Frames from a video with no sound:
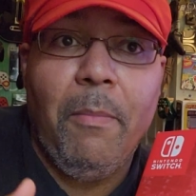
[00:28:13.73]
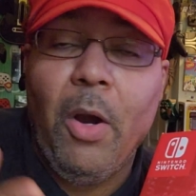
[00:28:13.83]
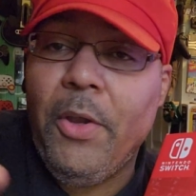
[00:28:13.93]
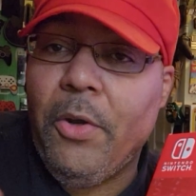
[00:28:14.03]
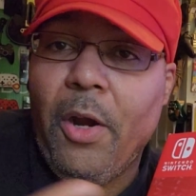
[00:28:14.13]

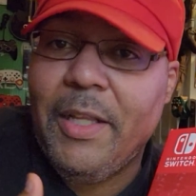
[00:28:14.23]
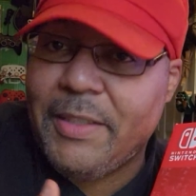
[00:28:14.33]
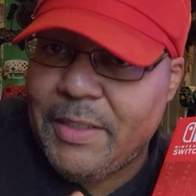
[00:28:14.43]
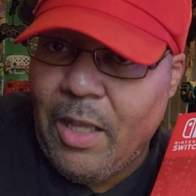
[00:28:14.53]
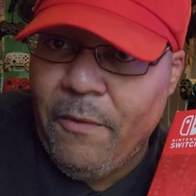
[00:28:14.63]
Mario Kart
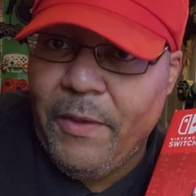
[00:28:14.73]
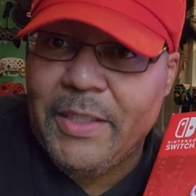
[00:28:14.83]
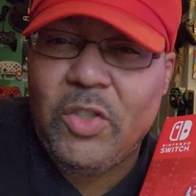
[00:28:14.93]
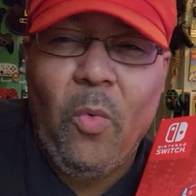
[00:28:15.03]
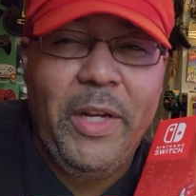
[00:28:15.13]
itself
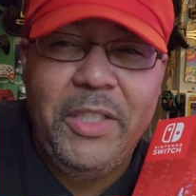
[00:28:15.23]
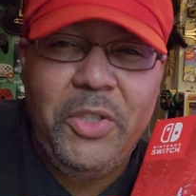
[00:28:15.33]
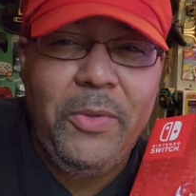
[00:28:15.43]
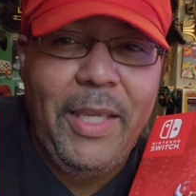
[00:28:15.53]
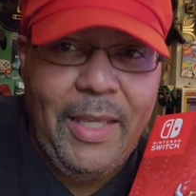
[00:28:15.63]
is
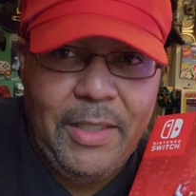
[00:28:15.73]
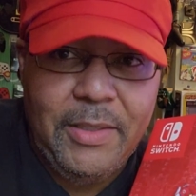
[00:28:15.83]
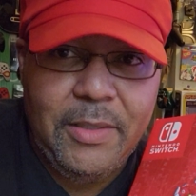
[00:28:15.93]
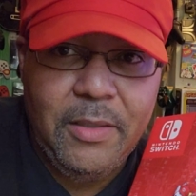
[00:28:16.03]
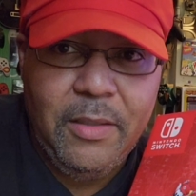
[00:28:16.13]
22
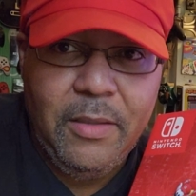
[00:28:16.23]
gigs.